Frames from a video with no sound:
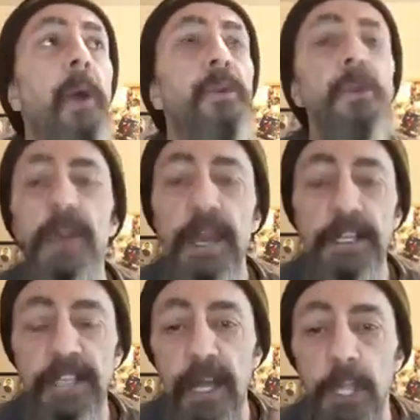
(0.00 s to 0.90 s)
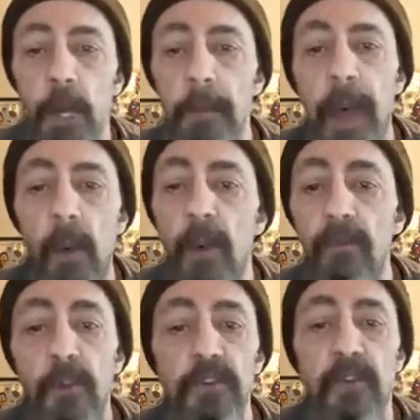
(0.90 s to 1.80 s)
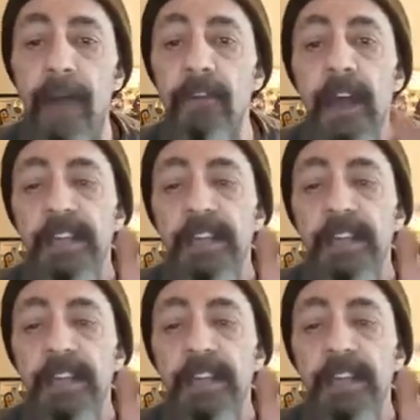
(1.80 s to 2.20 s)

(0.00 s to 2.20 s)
duty is that Jeremiah 1 verse 5,